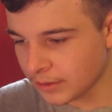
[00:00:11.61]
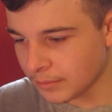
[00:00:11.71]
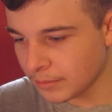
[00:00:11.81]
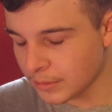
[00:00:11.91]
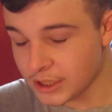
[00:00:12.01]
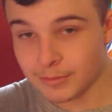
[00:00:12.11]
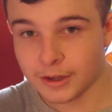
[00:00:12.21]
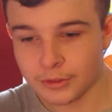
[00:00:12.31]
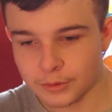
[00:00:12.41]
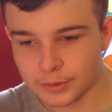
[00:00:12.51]
Mi
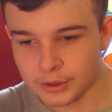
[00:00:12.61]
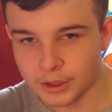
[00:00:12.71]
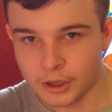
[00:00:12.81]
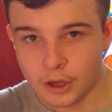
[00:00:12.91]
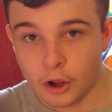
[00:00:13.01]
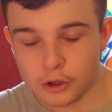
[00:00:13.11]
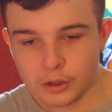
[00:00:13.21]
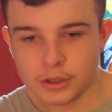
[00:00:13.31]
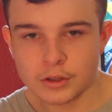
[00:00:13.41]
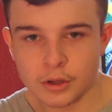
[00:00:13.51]
Band 3. Oh,
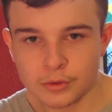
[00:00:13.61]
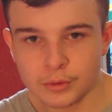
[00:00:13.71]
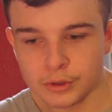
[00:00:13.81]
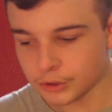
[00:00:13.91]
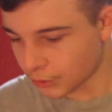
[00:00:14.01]
you guys thought I was reading the